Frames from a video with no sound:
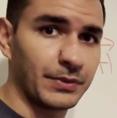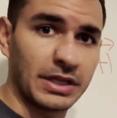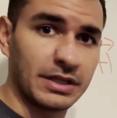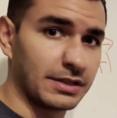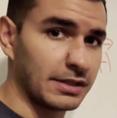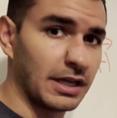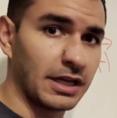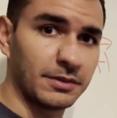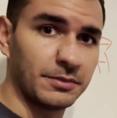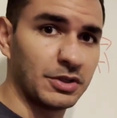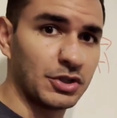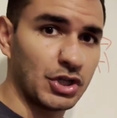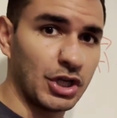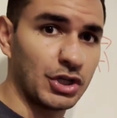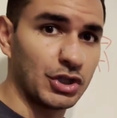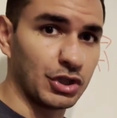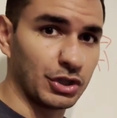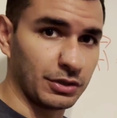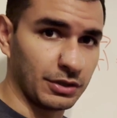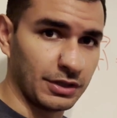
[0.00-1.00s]
And it's not going to be
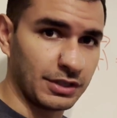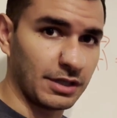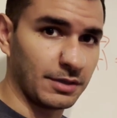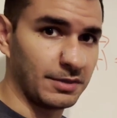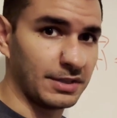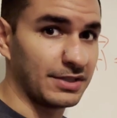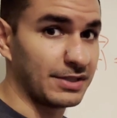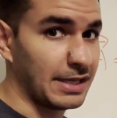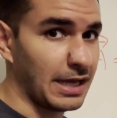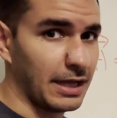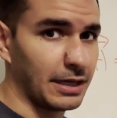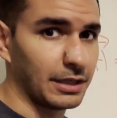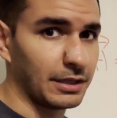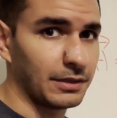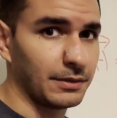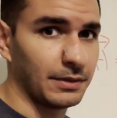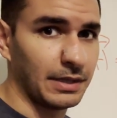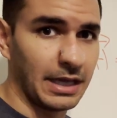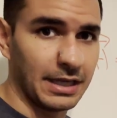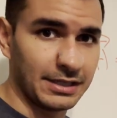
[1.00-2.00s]
changing. It's going to be
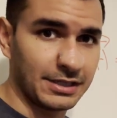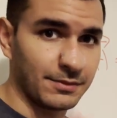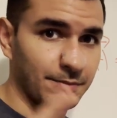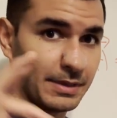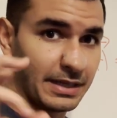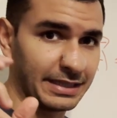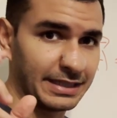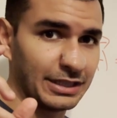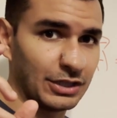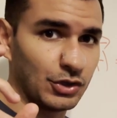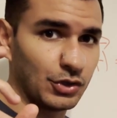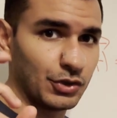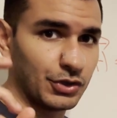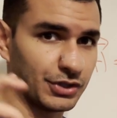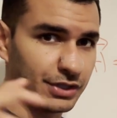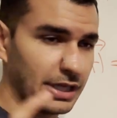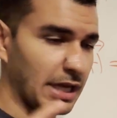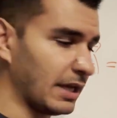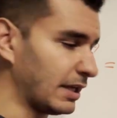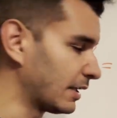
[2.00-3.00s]
static hence
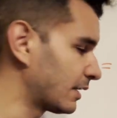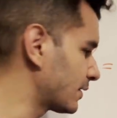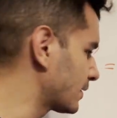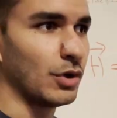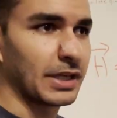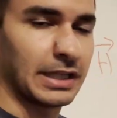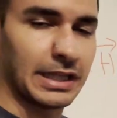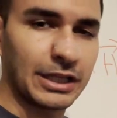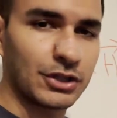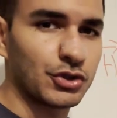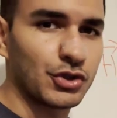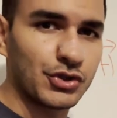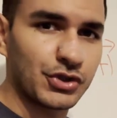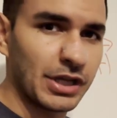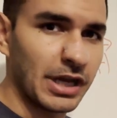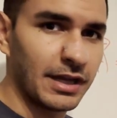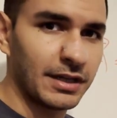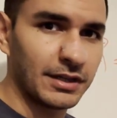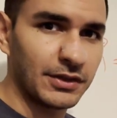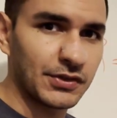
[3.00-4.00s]
magnetostatics.
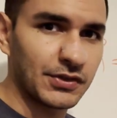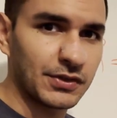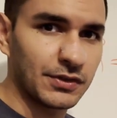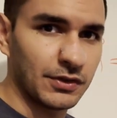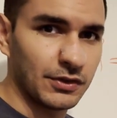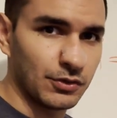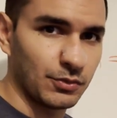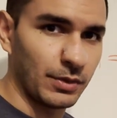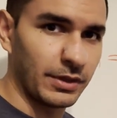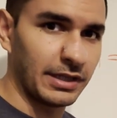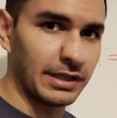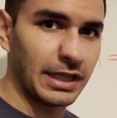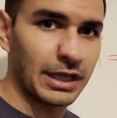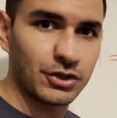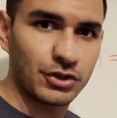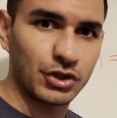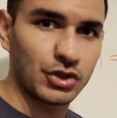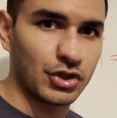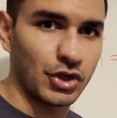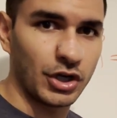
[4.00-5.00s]
Electrostatics is when the
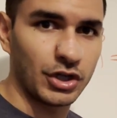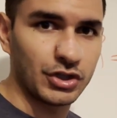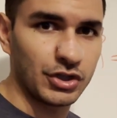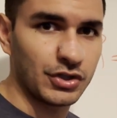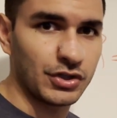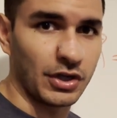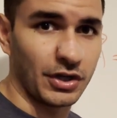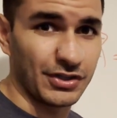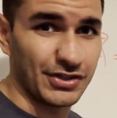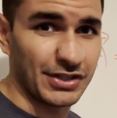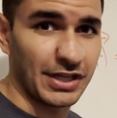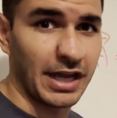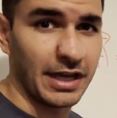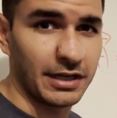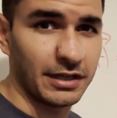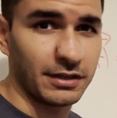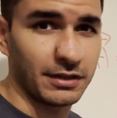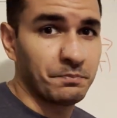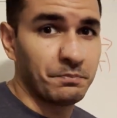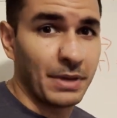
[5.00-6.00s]
electric charges are
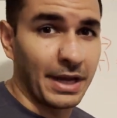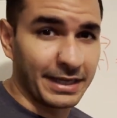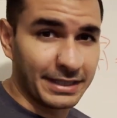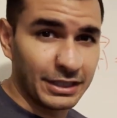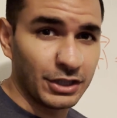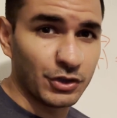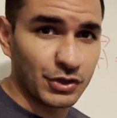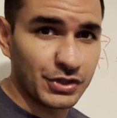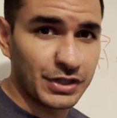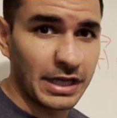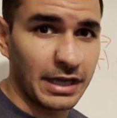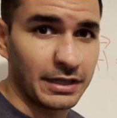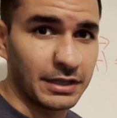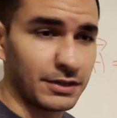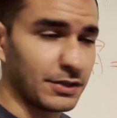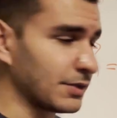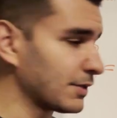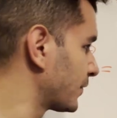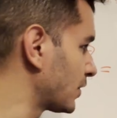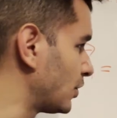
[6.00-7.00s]
static.
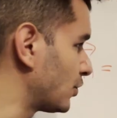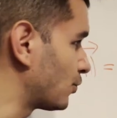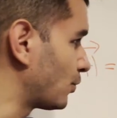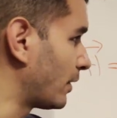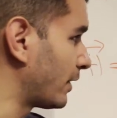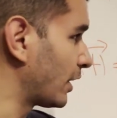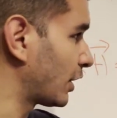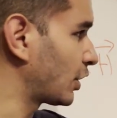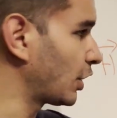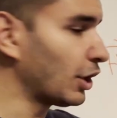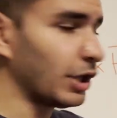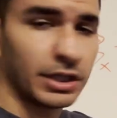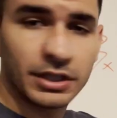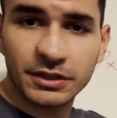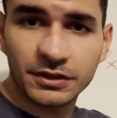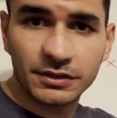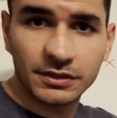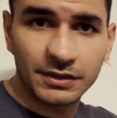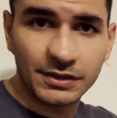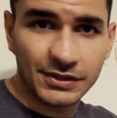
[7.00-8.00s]
Magnetostatics is when the
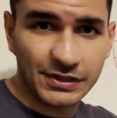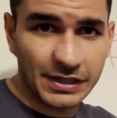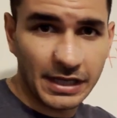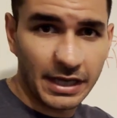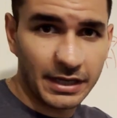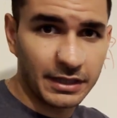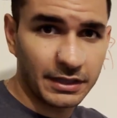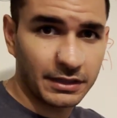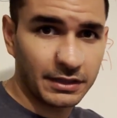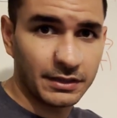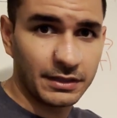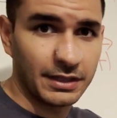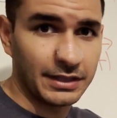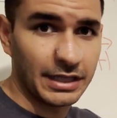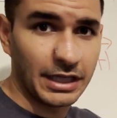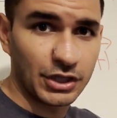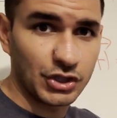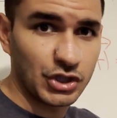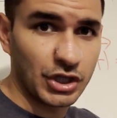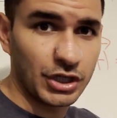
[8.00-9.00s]
current is static and
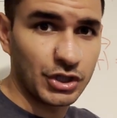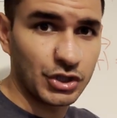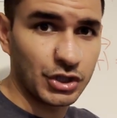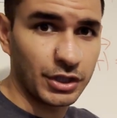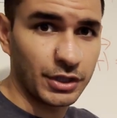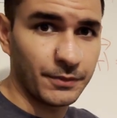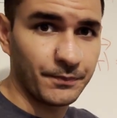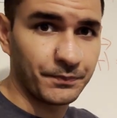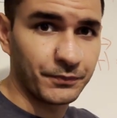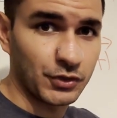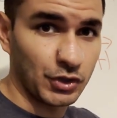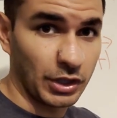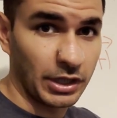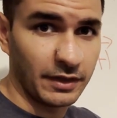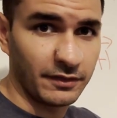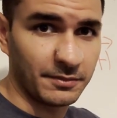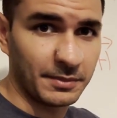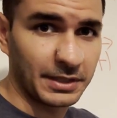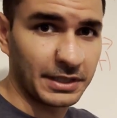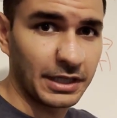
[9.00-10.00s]
not changing, so you'll have
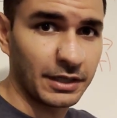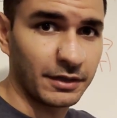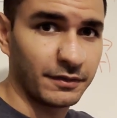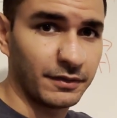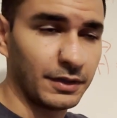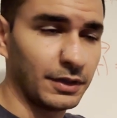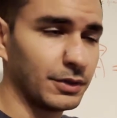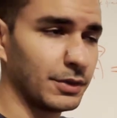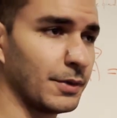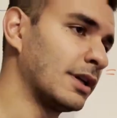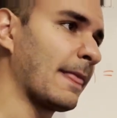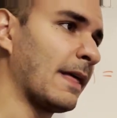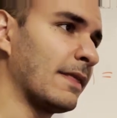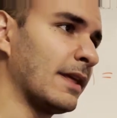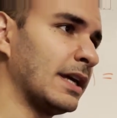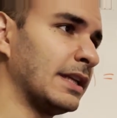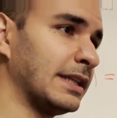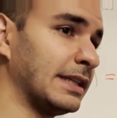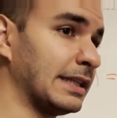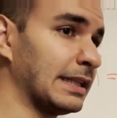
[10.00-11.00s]
a magnetic field. And
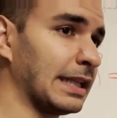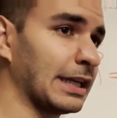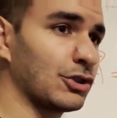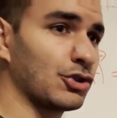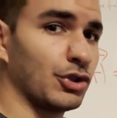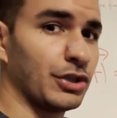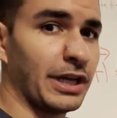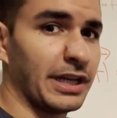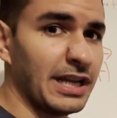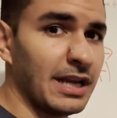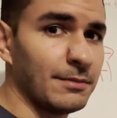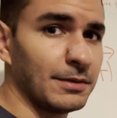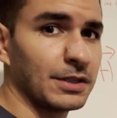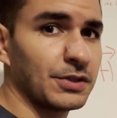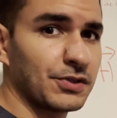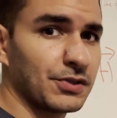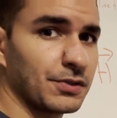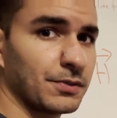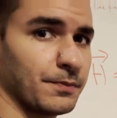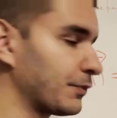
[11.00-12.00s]
then in
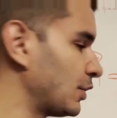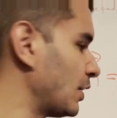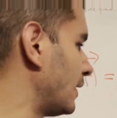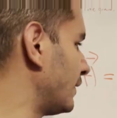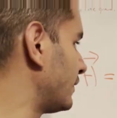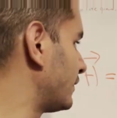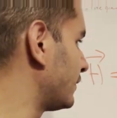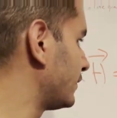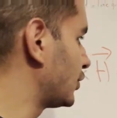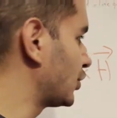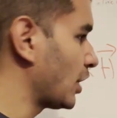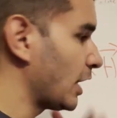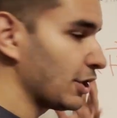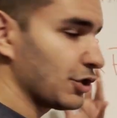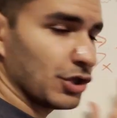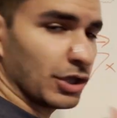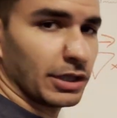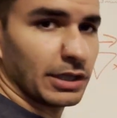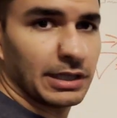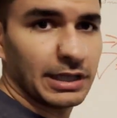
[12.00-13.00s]
electrodynamics, you have
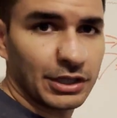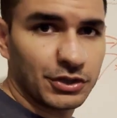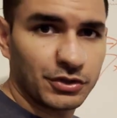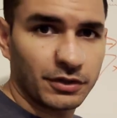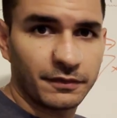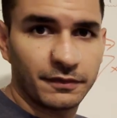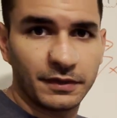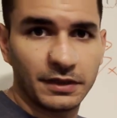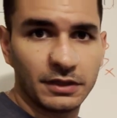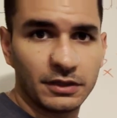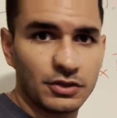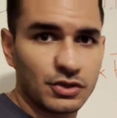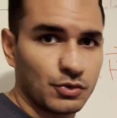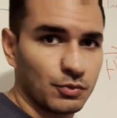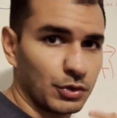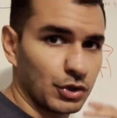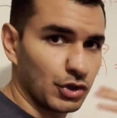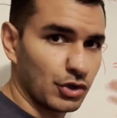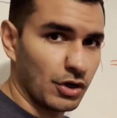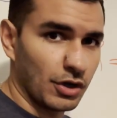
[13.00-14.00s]
changing electric fields
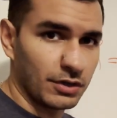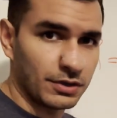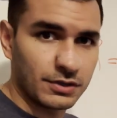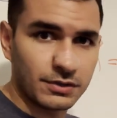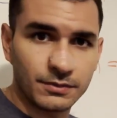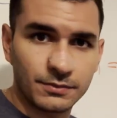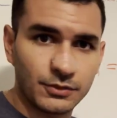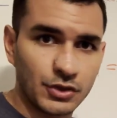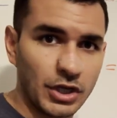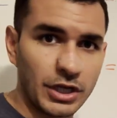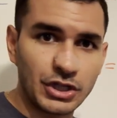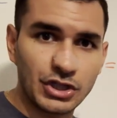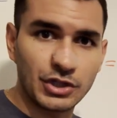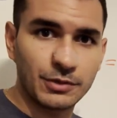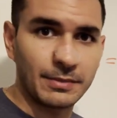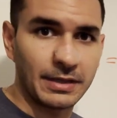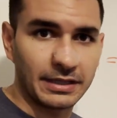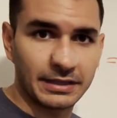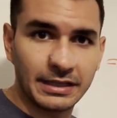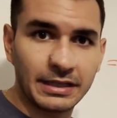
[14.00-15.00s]
which cause changing
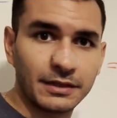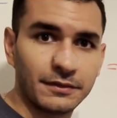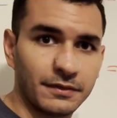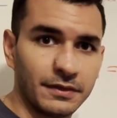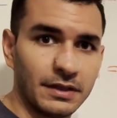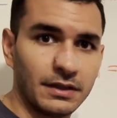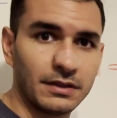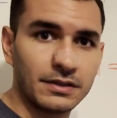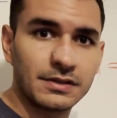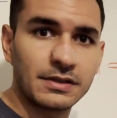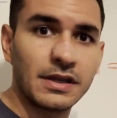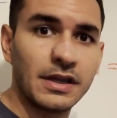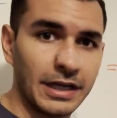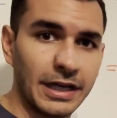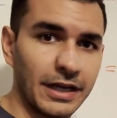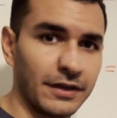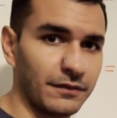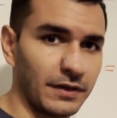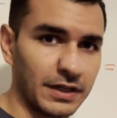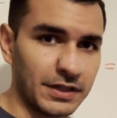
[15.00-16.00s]
magnetic fields
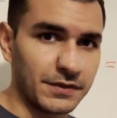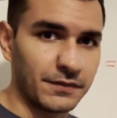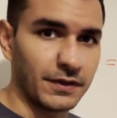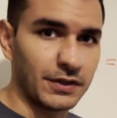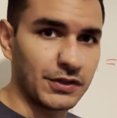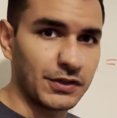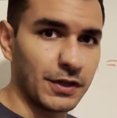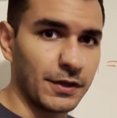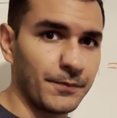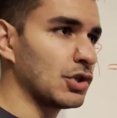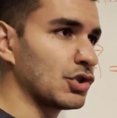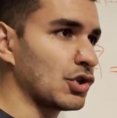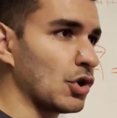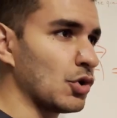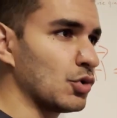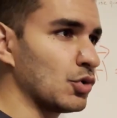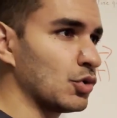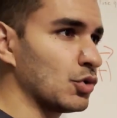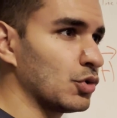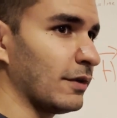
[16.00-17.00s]
and vice versa.
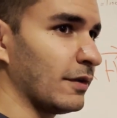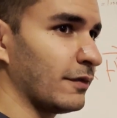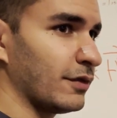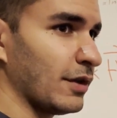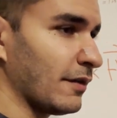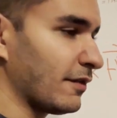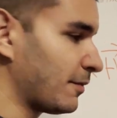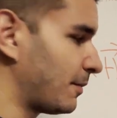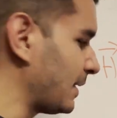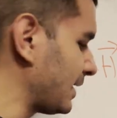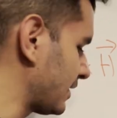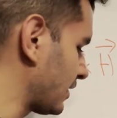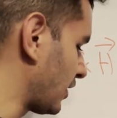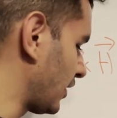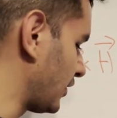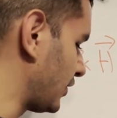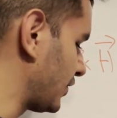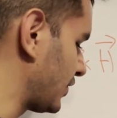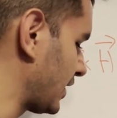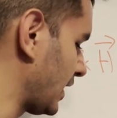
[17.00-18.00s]
So if you have a basic
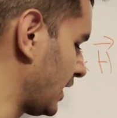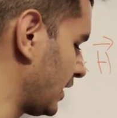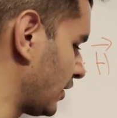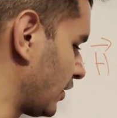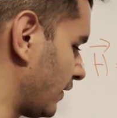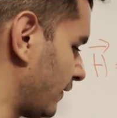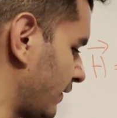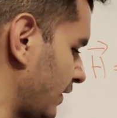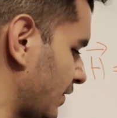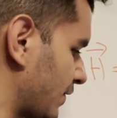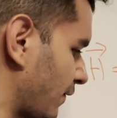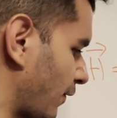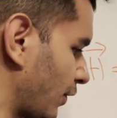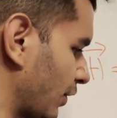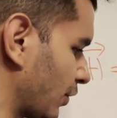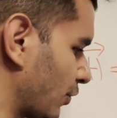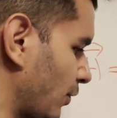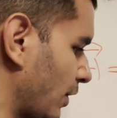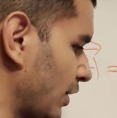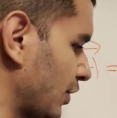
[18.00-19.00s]
understanding of these four
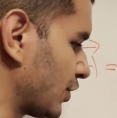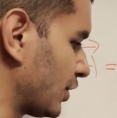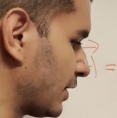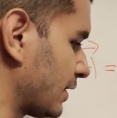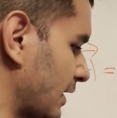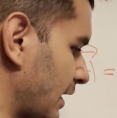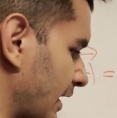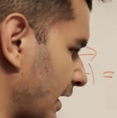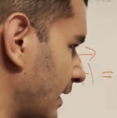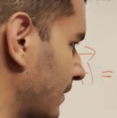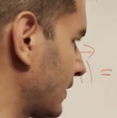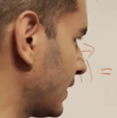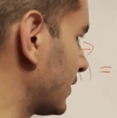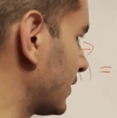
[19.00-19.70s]
equations, again, I'm